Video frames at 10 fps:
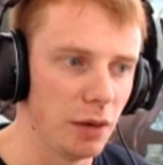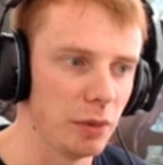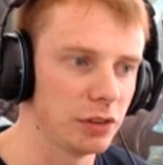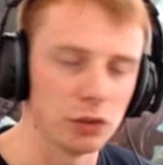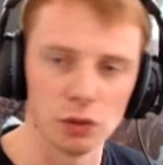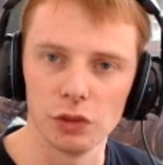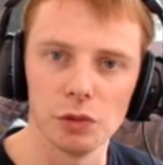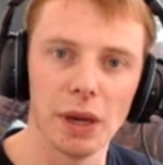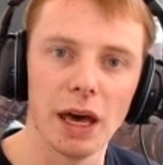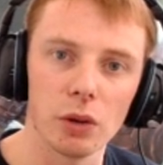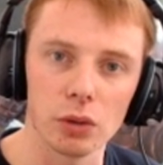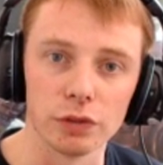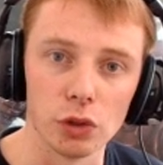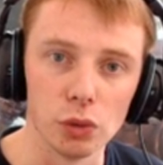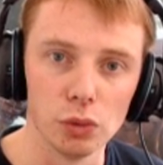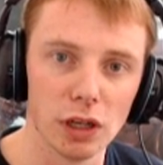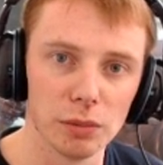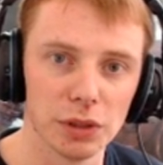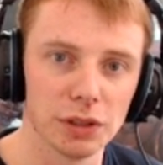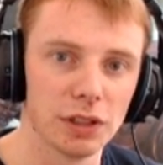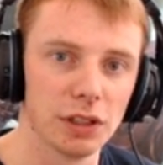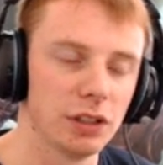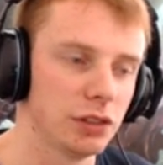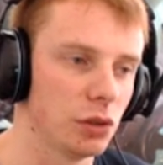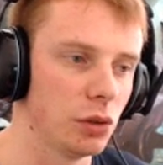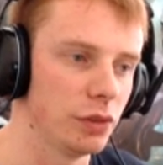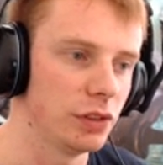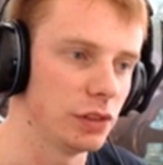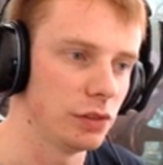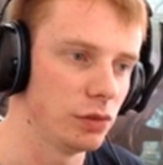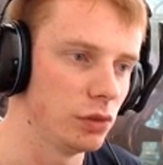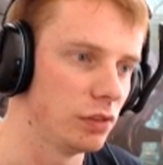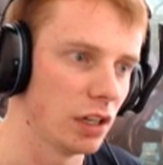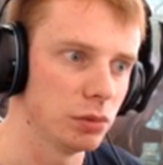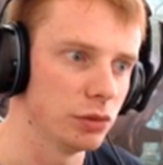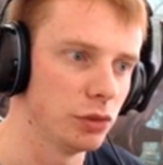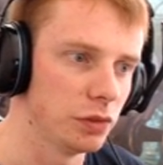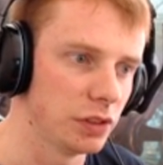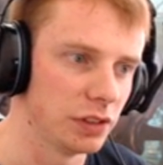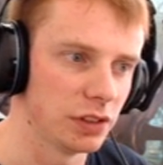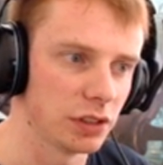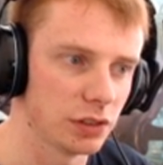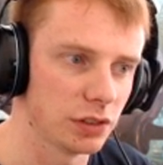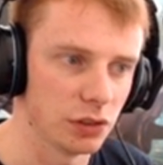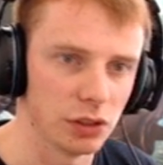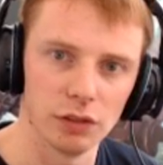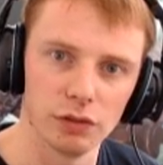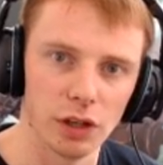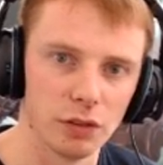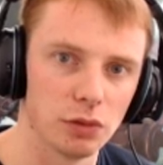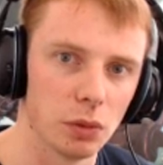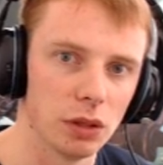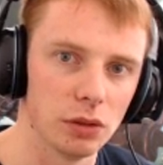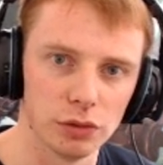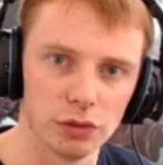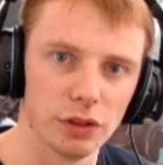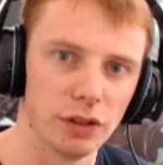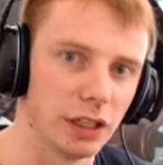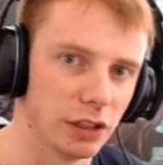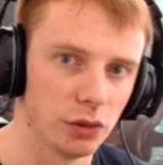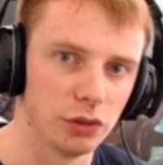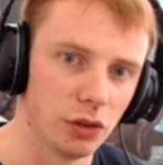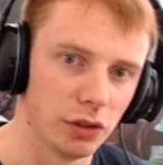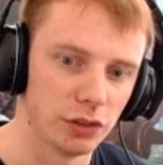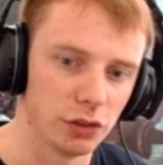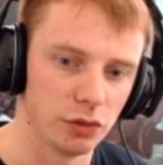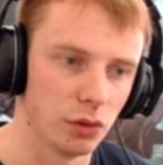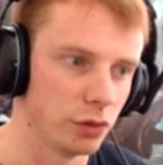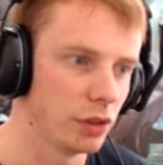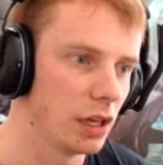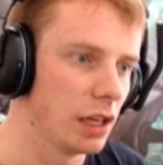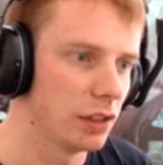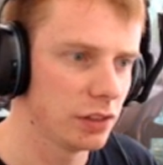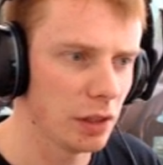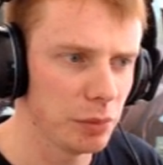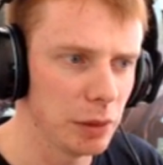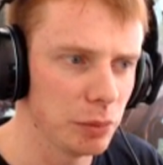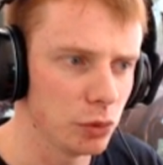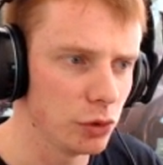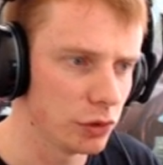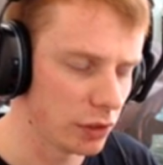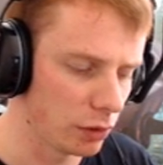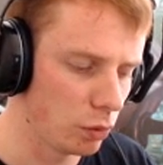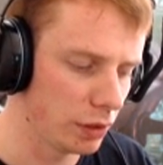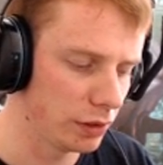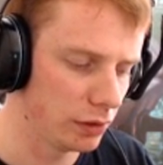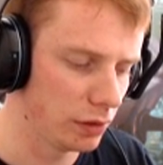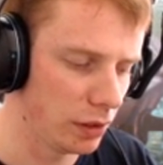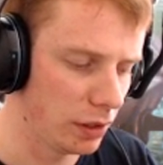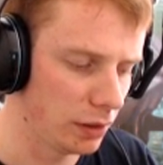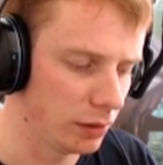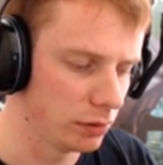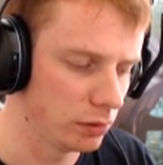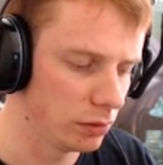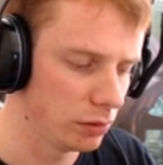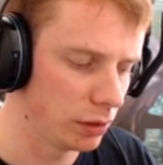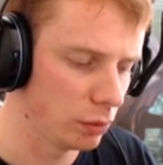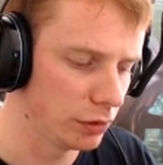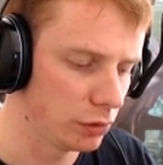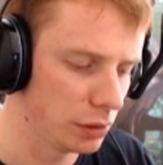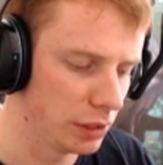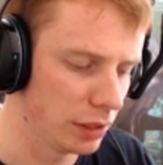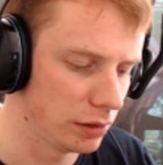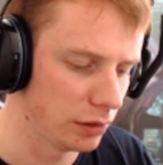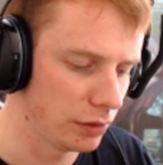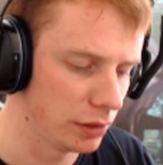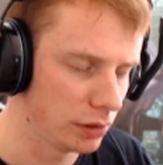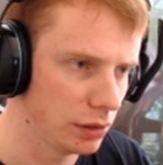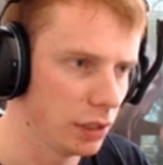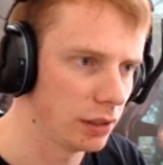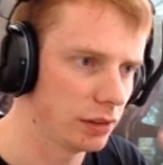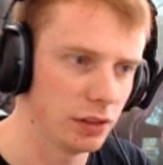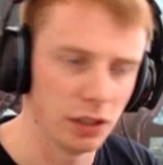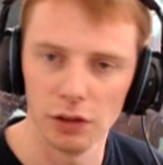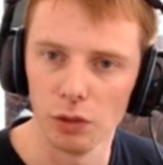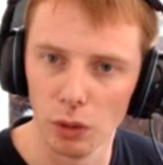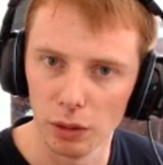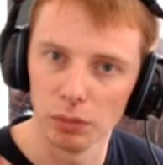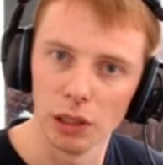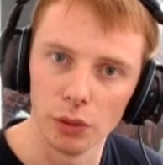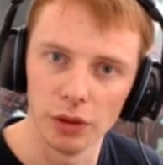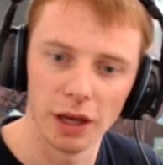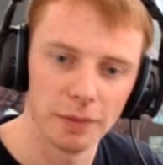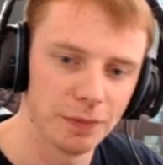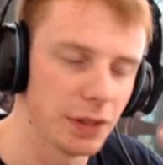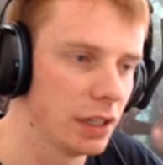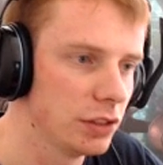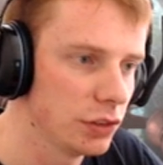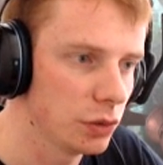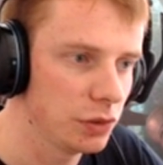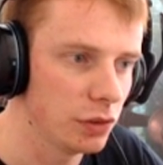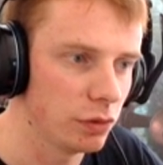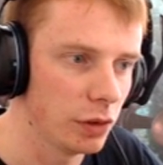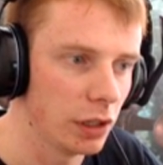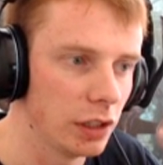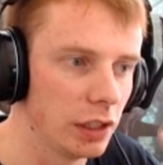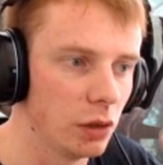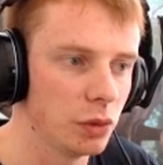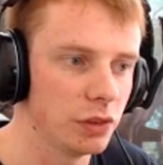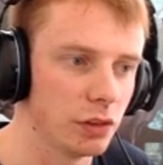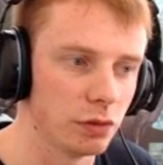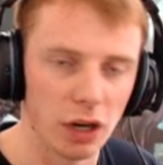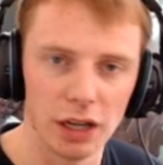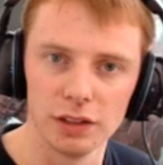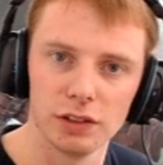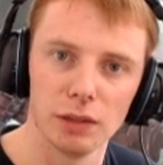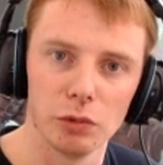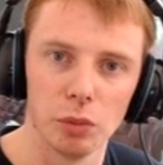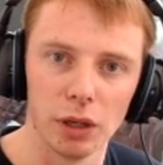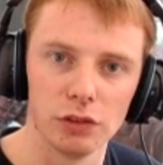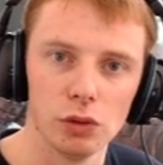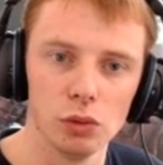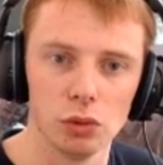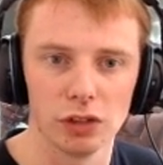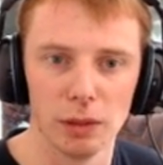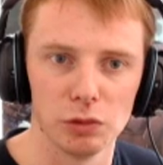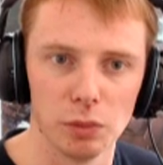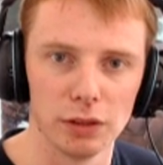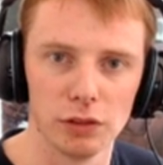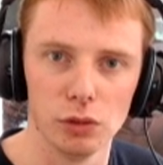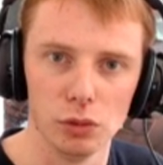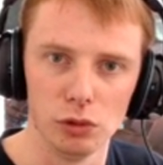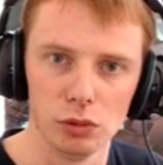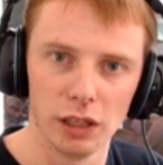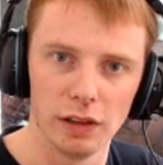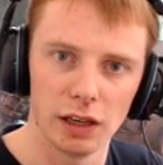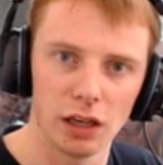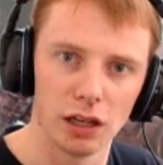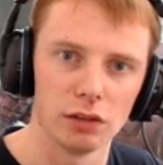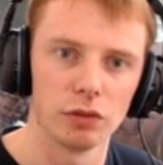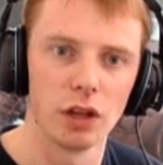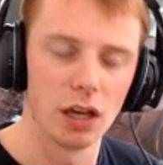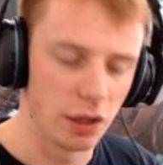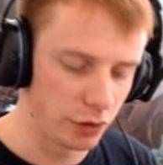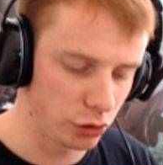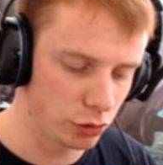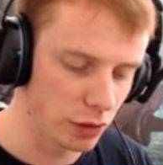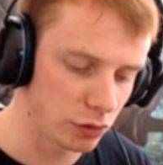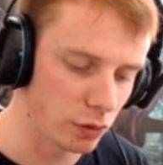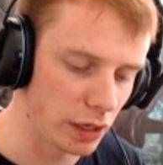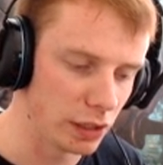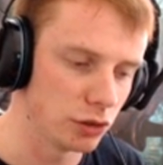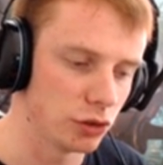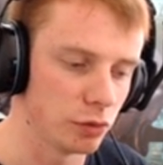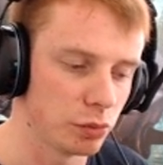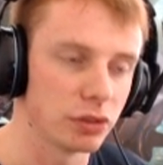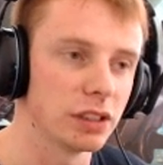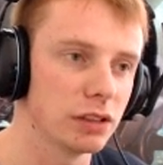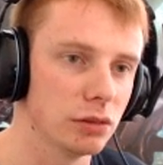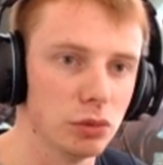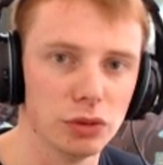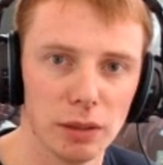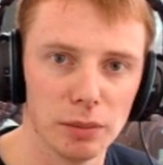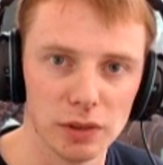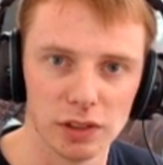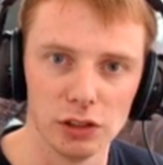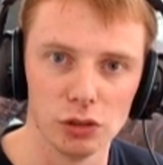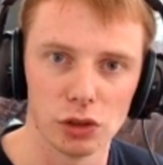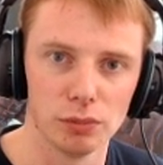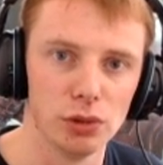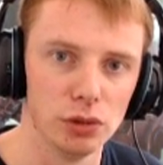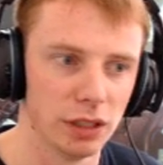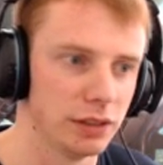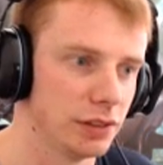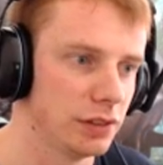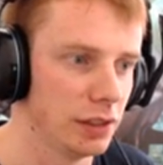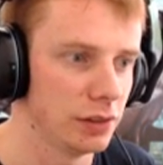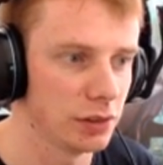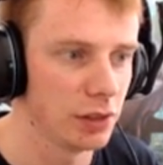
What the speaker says: So it's always a power of 2 number. So obviously, if you double 256, you get 512, and then it goes on and so forth. Some people use like 128, I think. Yeah, it's the one below that. Just always divide this number by 2 or times it by 2, and you'll get that kind of the correct range of predictable numbers that your computer understands.